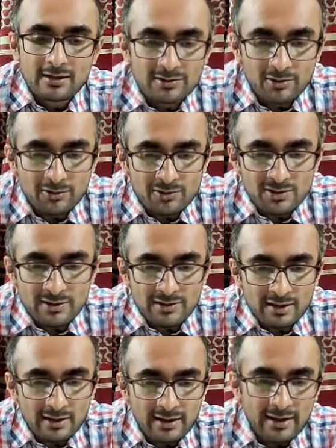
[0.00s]

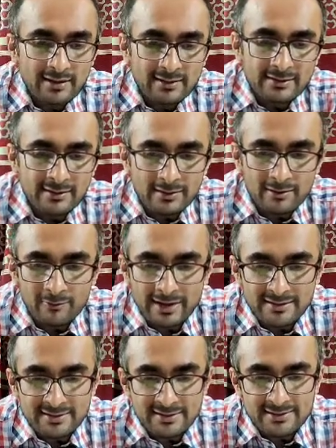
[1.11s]
solution, and
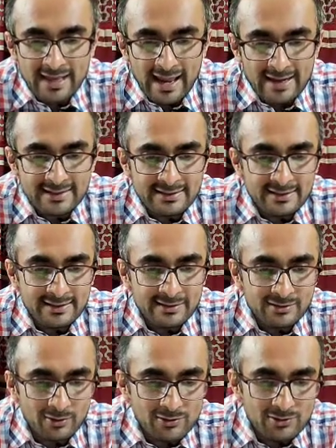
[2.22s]
when this is added in a
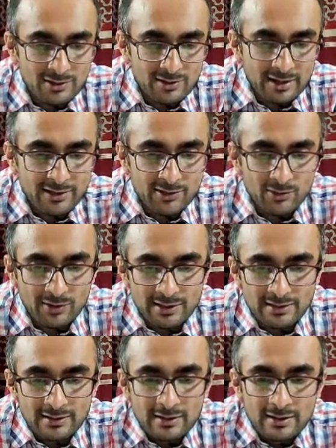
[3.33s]
solution like
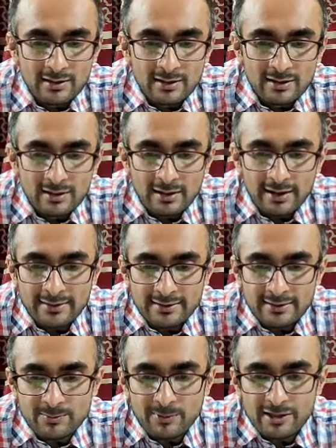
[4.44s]
urine, and
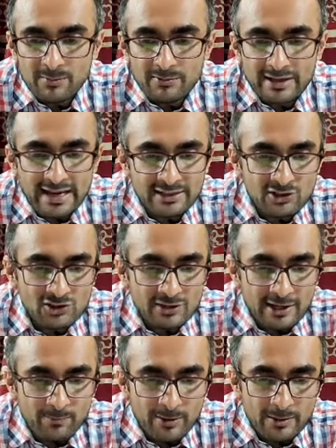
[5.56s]
it's become reddish
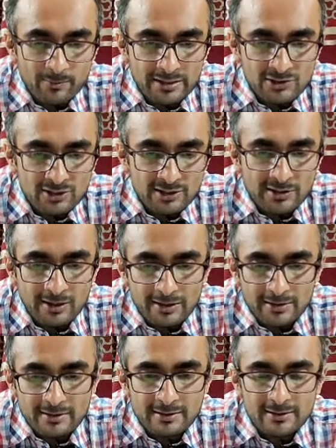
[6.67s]
and purplish in
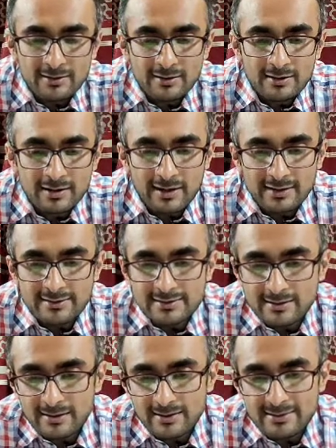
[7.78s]
color, and this
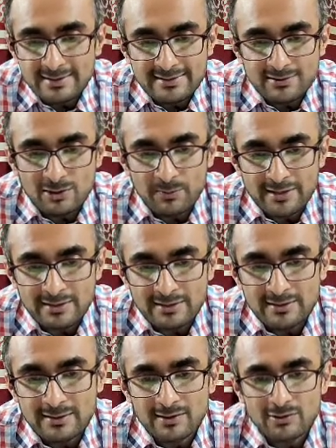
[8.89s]
color is
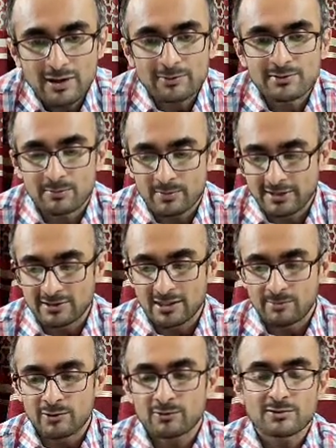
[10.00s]
estimated to have some idea
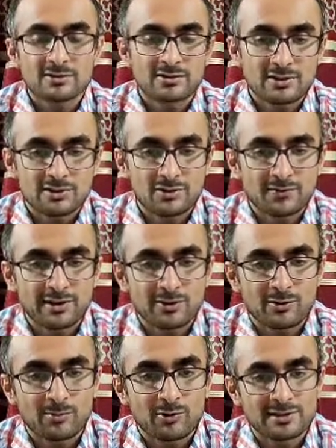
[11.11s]
about concentration of
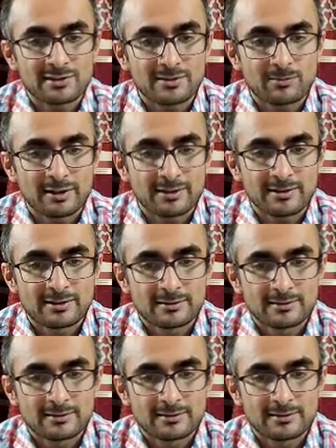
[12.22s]
ketone bodies in the blood.